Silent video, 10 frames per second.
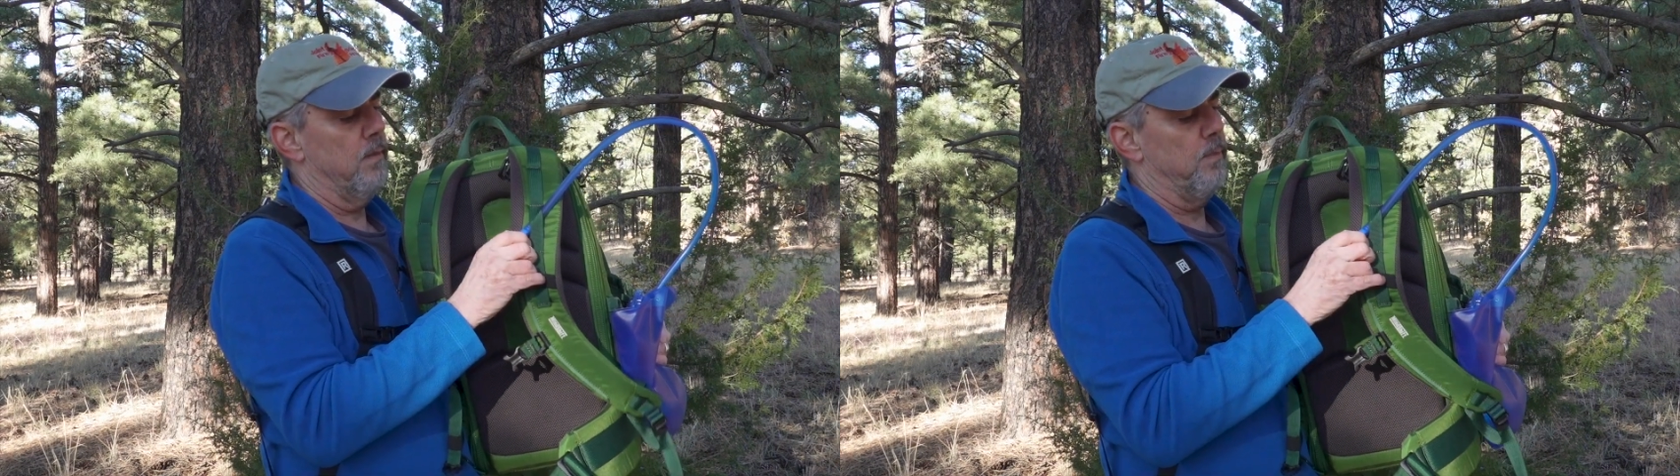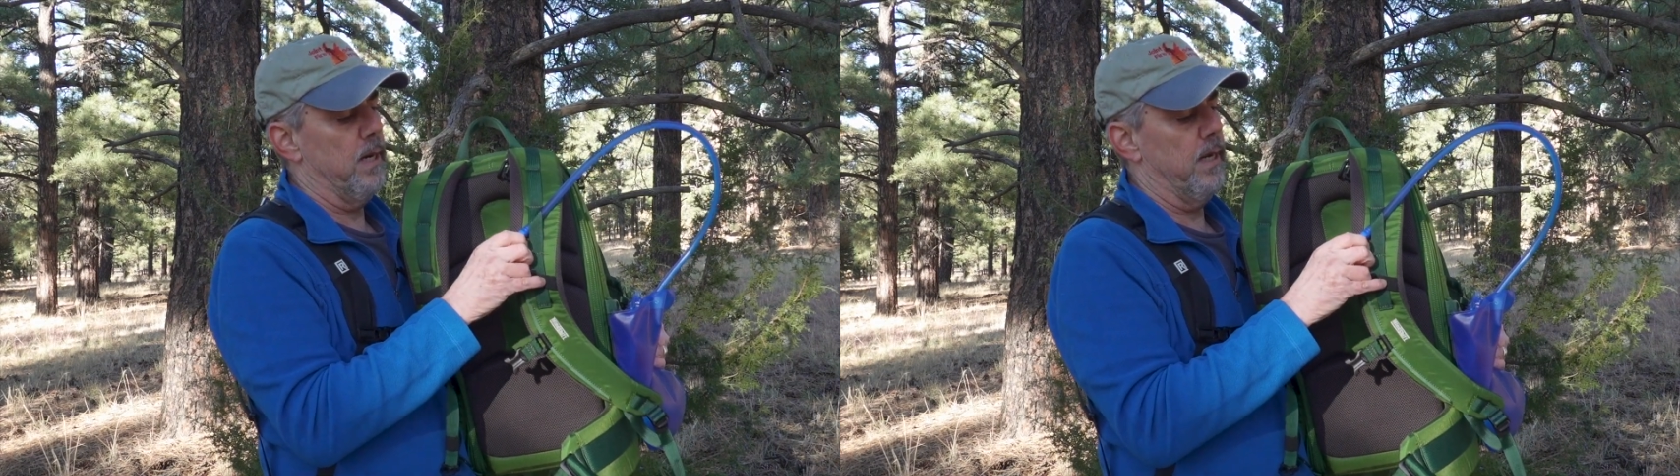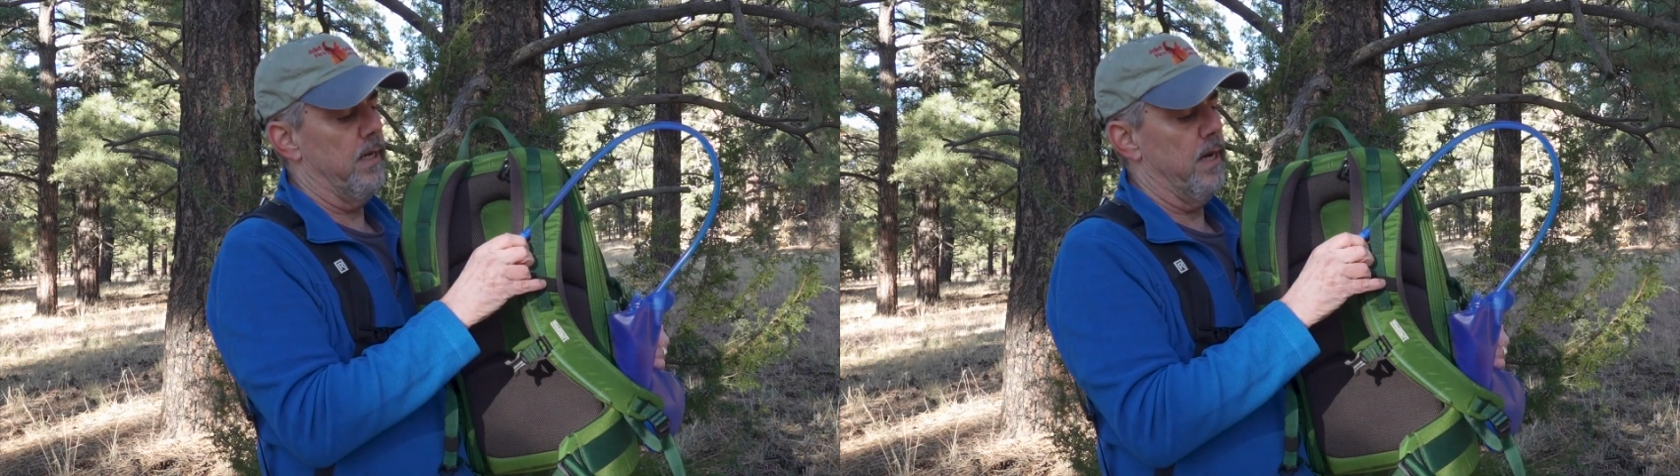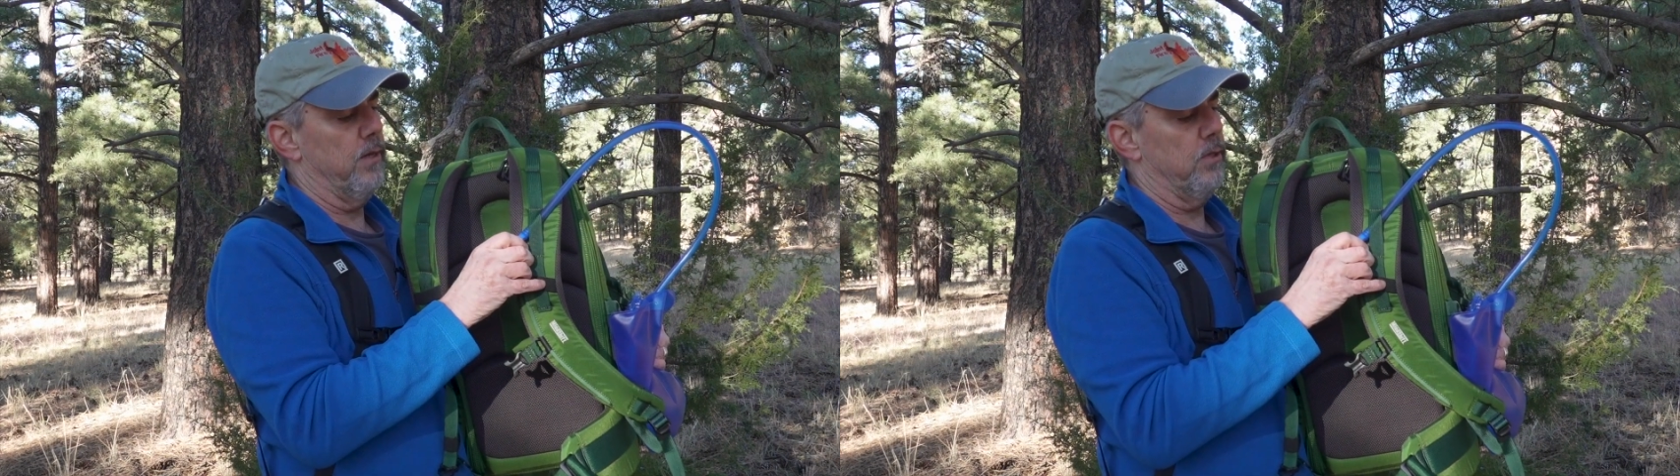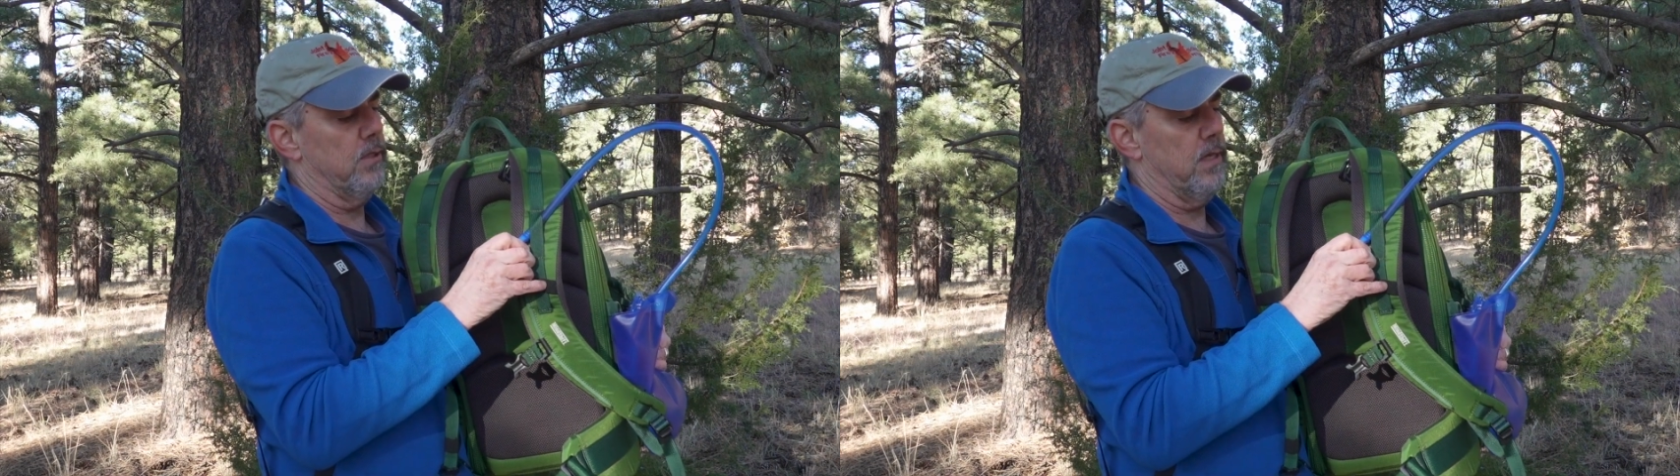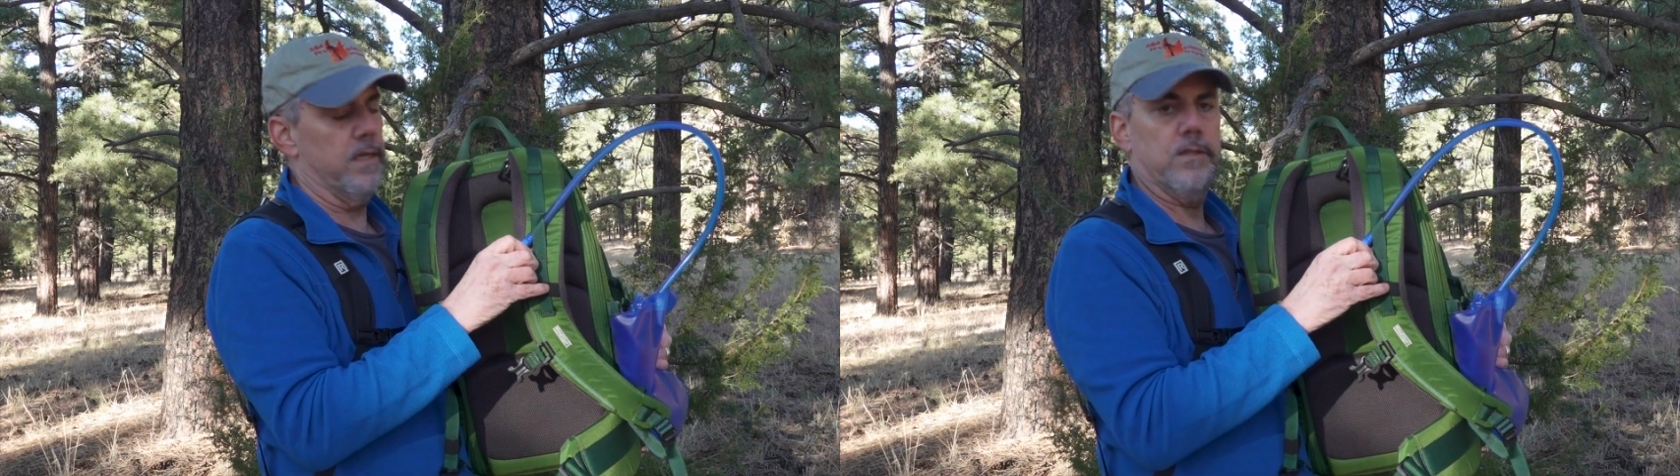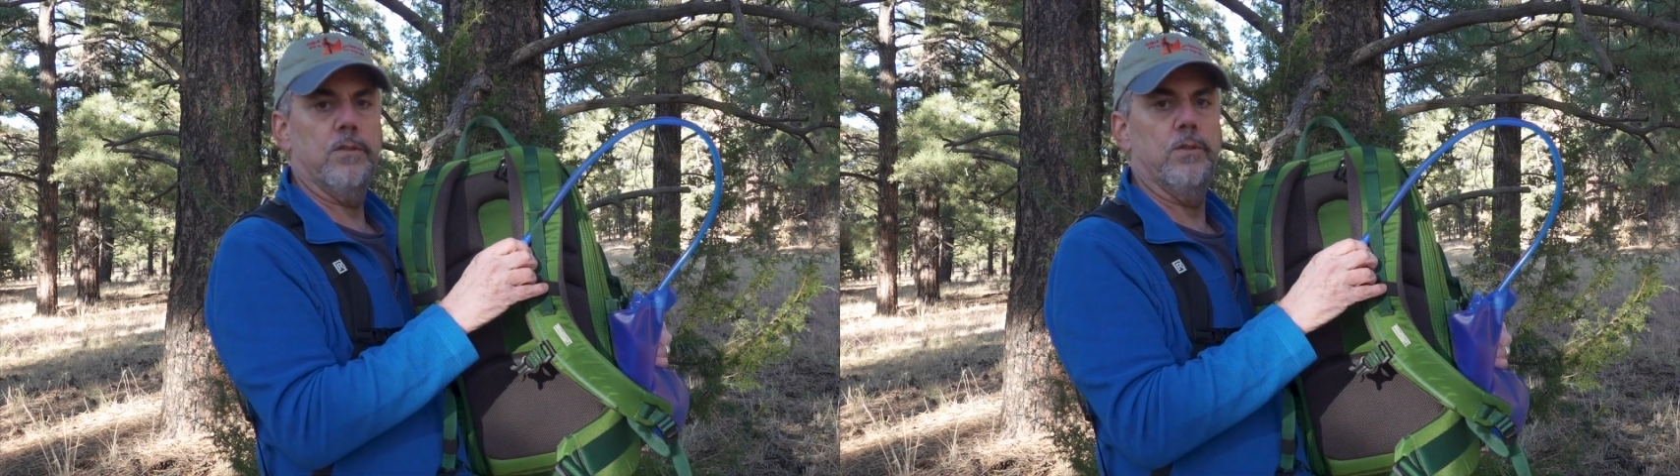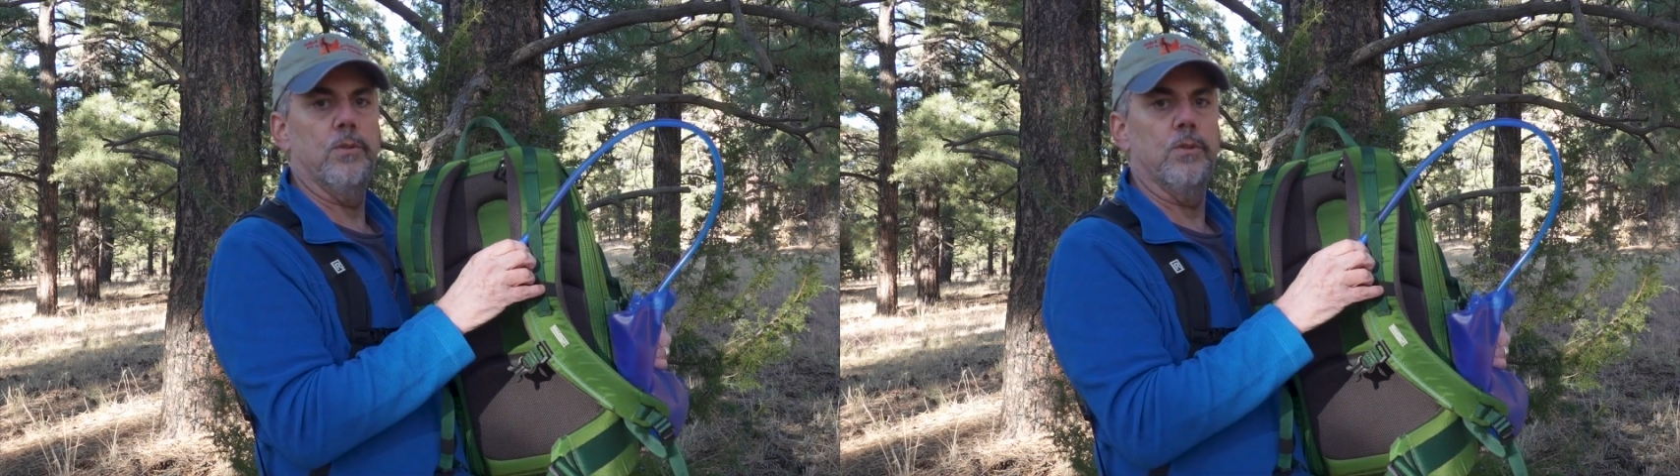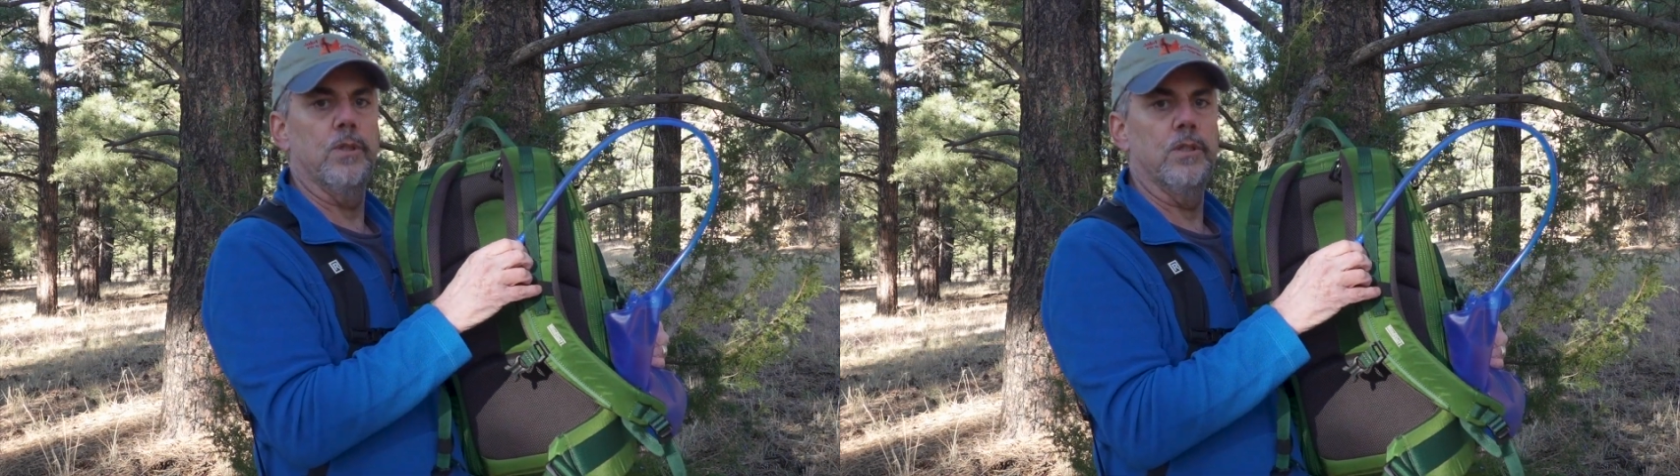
but I always like to,